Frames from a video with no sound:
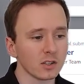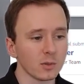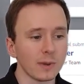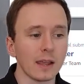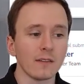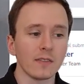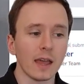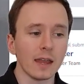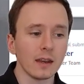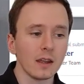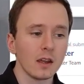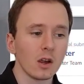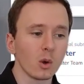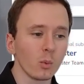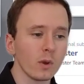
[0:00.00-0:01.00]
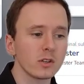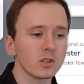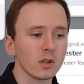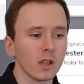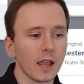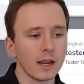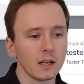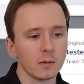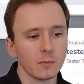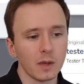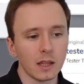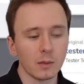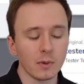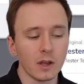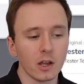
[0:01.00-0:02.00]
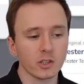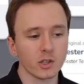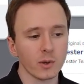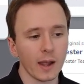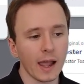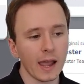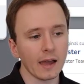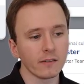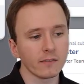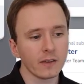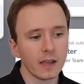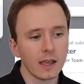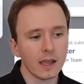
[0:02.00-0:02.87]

So we have that original item, and then we also have